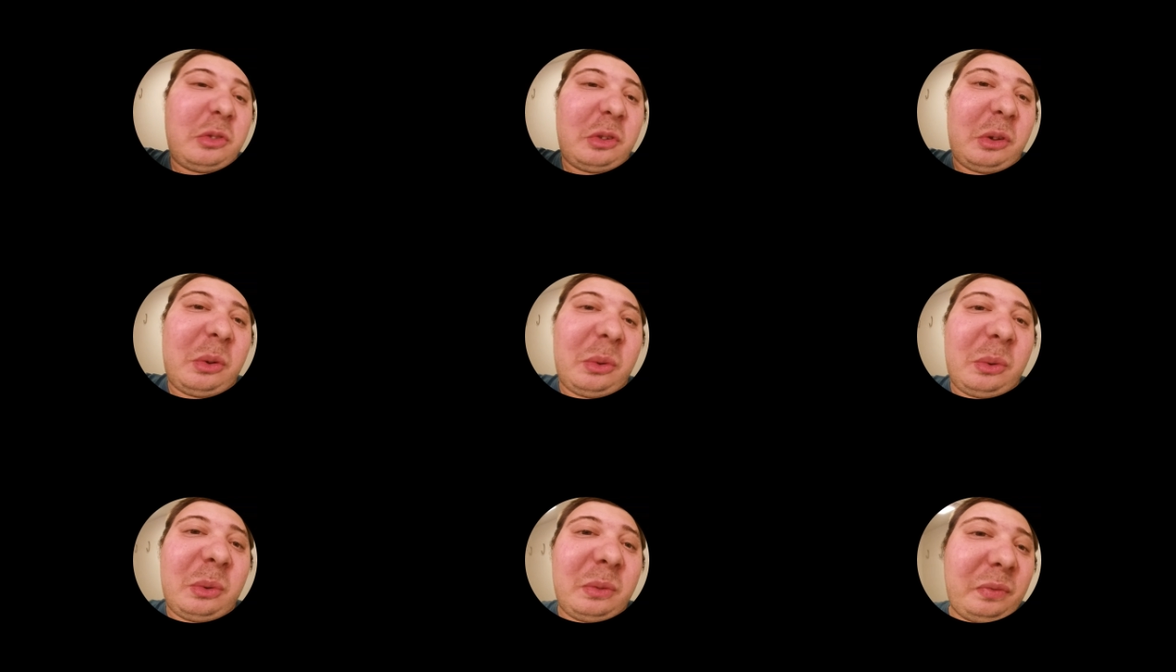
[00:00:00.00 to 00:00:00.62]

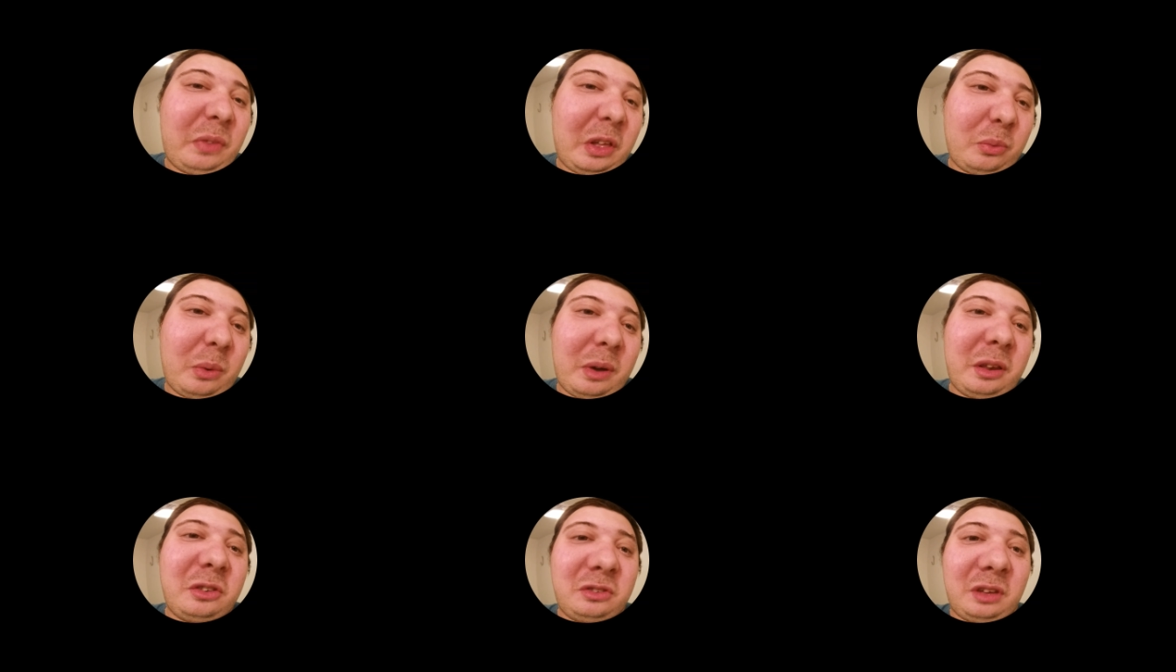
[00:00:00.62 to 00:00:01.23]
So that's
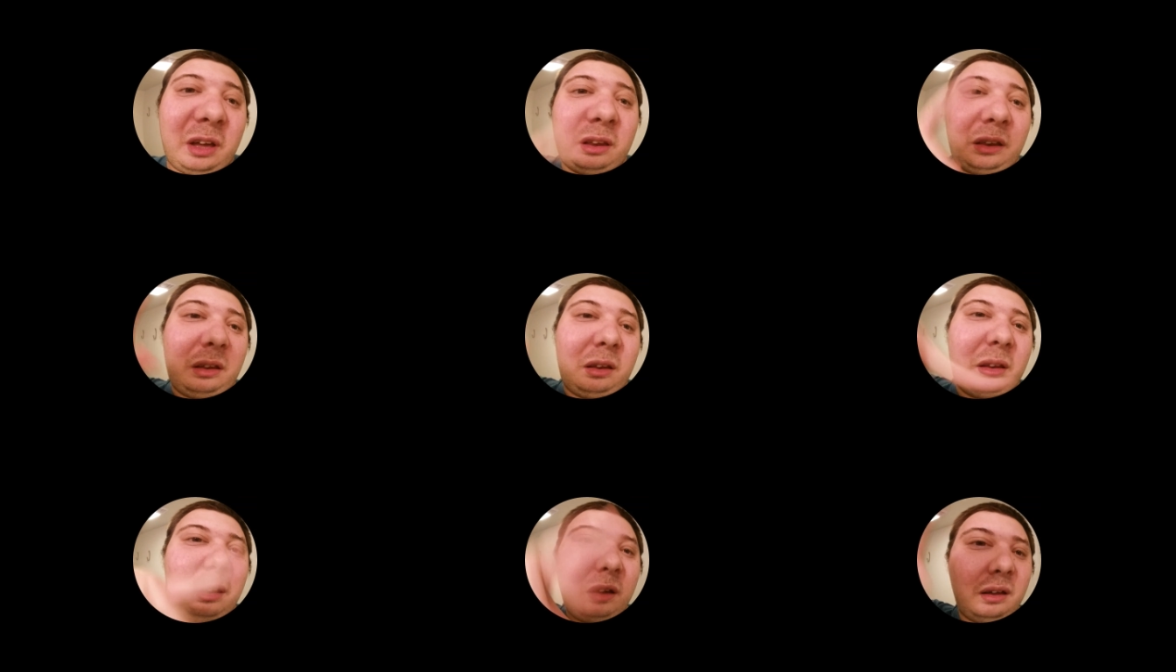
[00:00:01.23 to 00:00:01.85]
why I
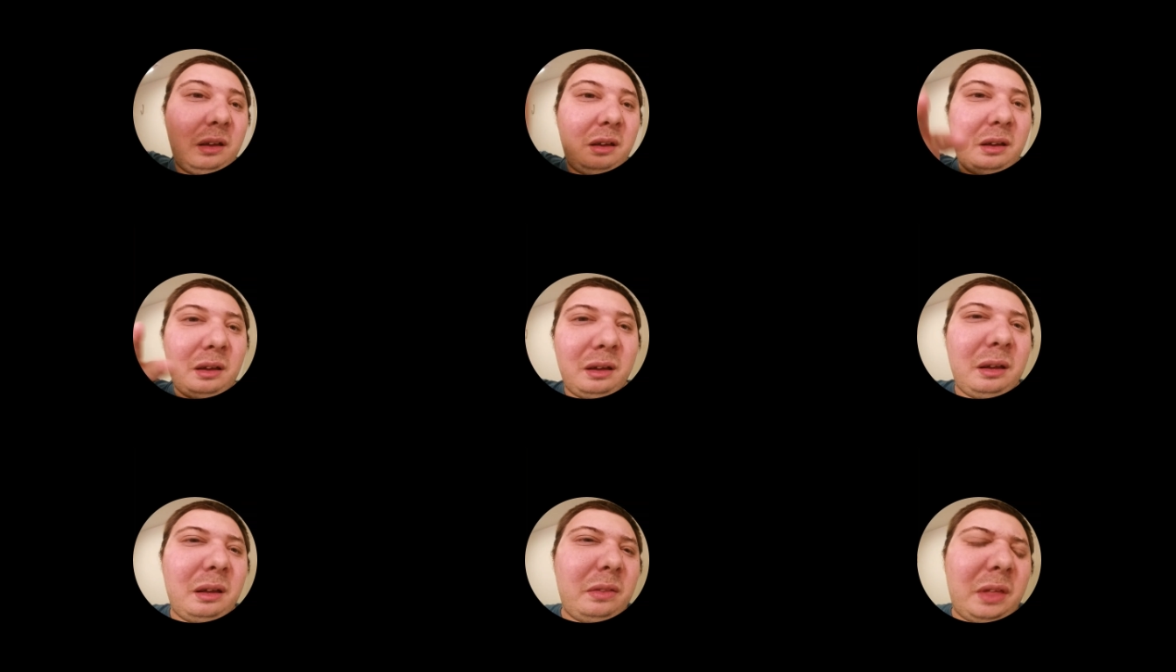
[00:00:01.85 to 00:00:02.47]
decided
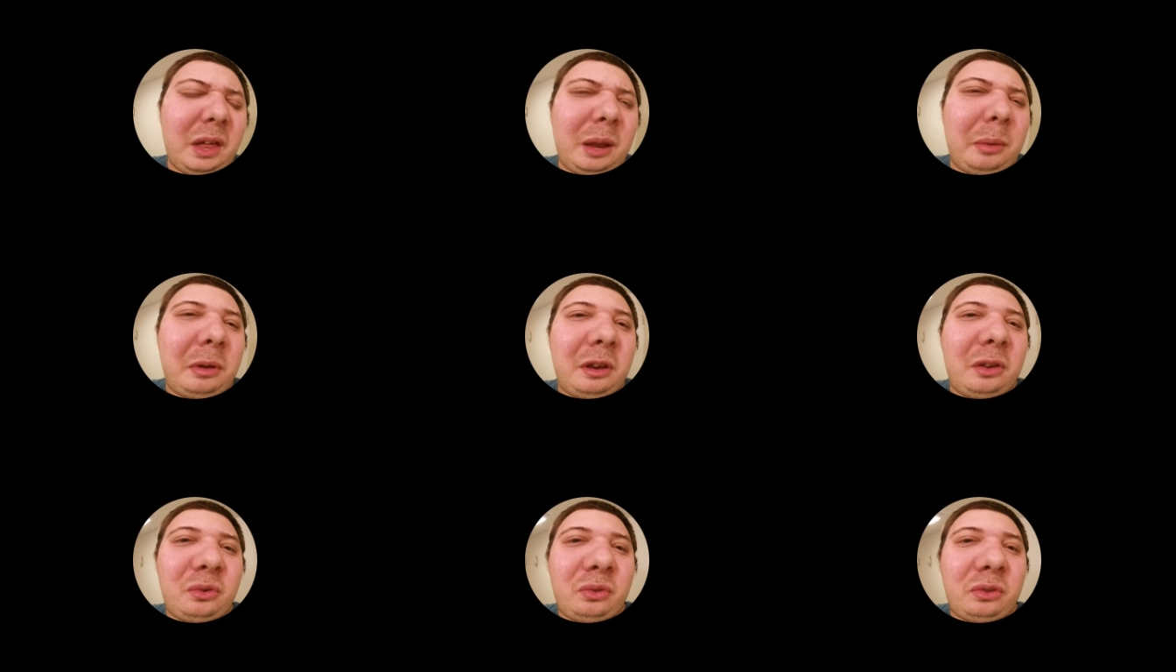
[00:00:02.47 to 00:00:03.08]
that I'm
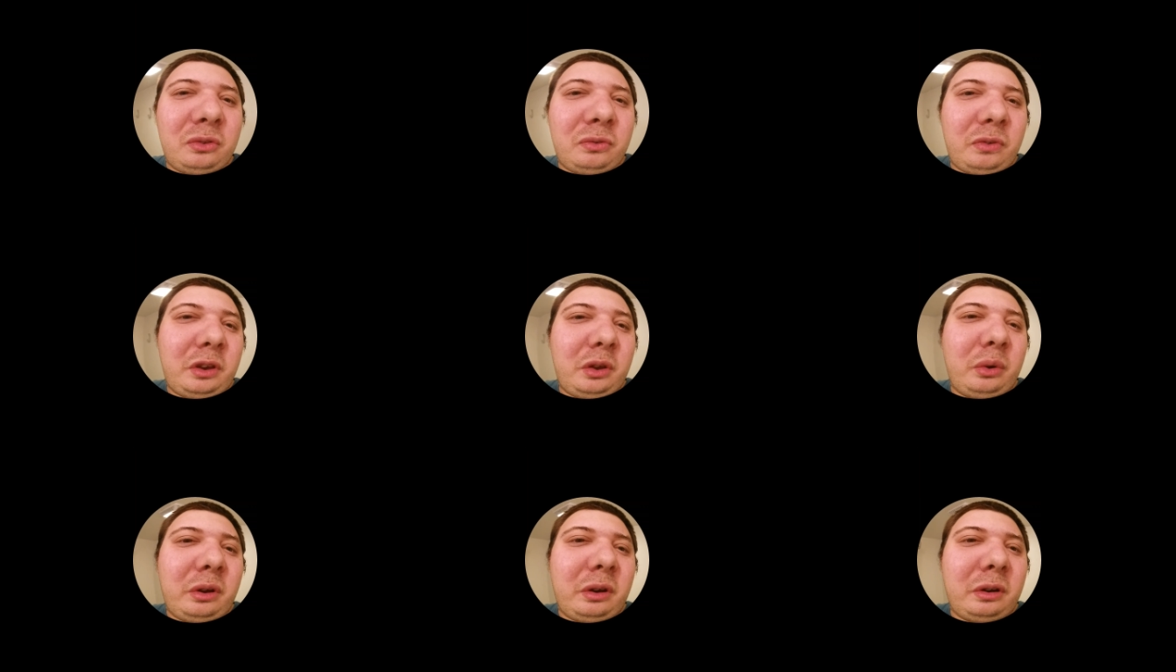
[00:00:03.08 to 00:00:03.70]
going to do this
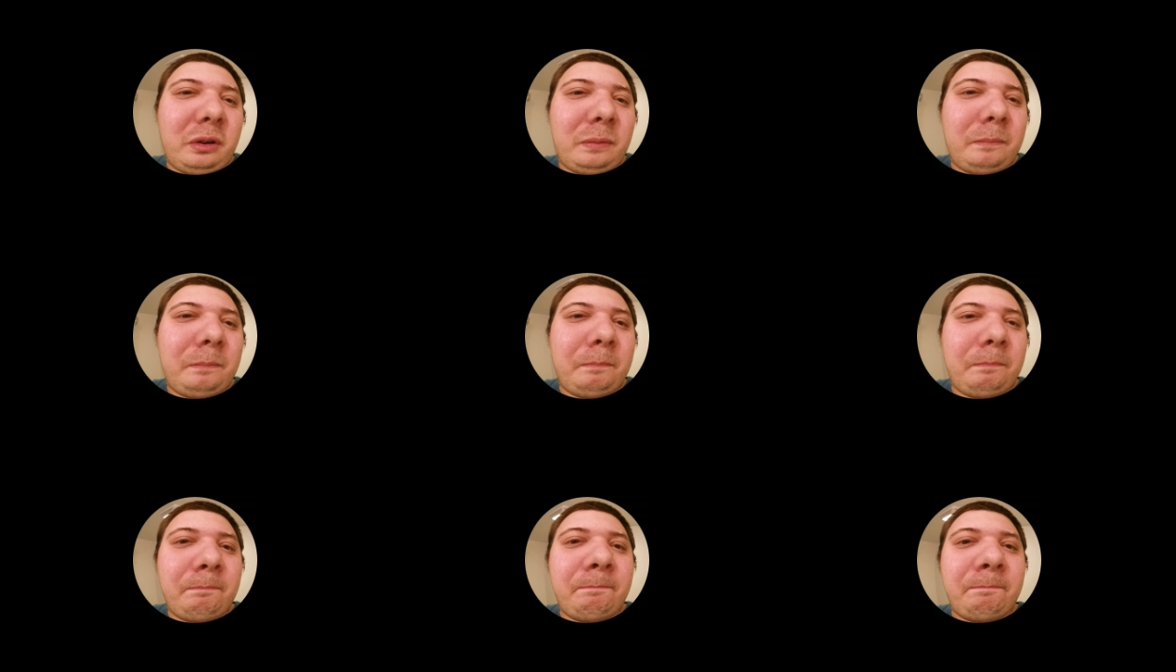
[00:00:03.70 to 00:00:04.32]
video here.
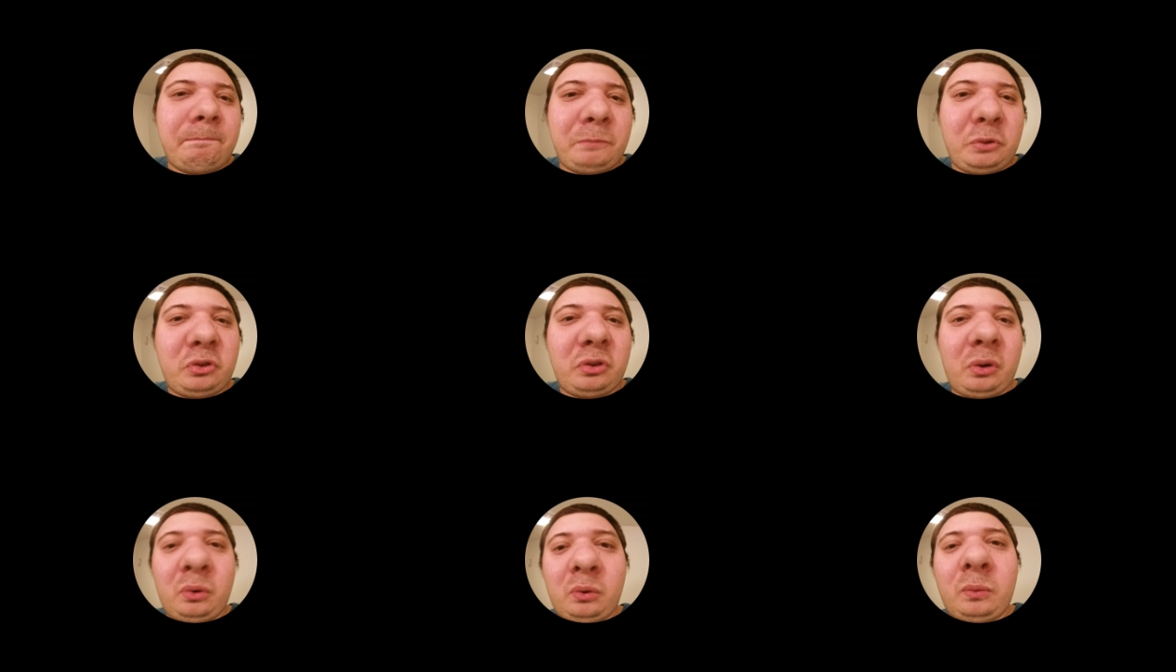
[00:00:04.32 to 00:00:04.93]

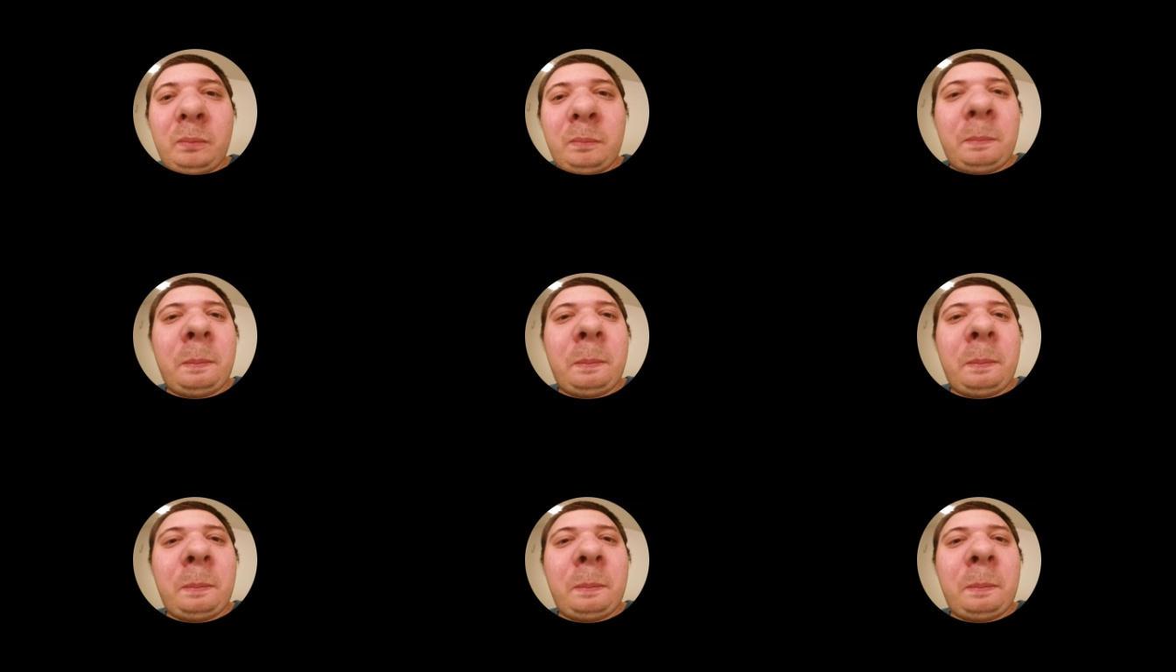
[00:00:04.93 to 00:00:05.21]
So,